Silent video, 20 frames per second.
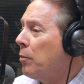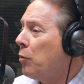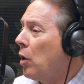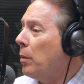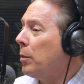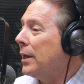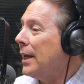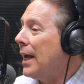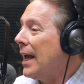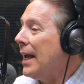
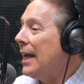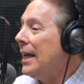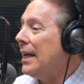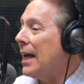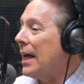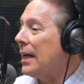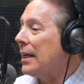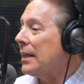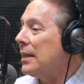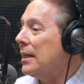probably
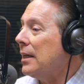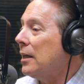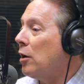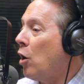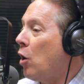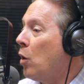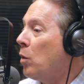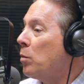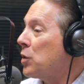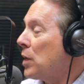8 out of 10
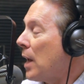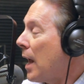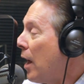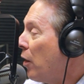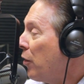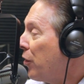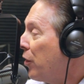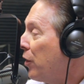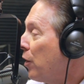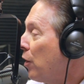homes
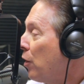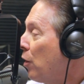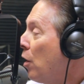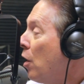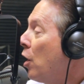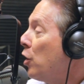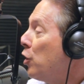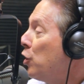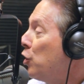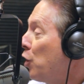out there
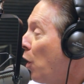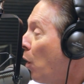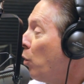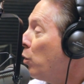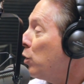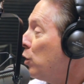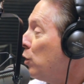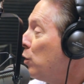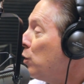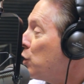
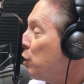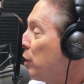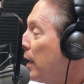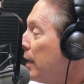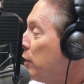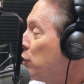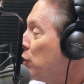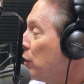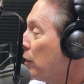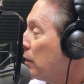don't do
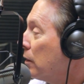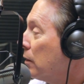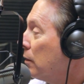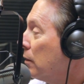staging.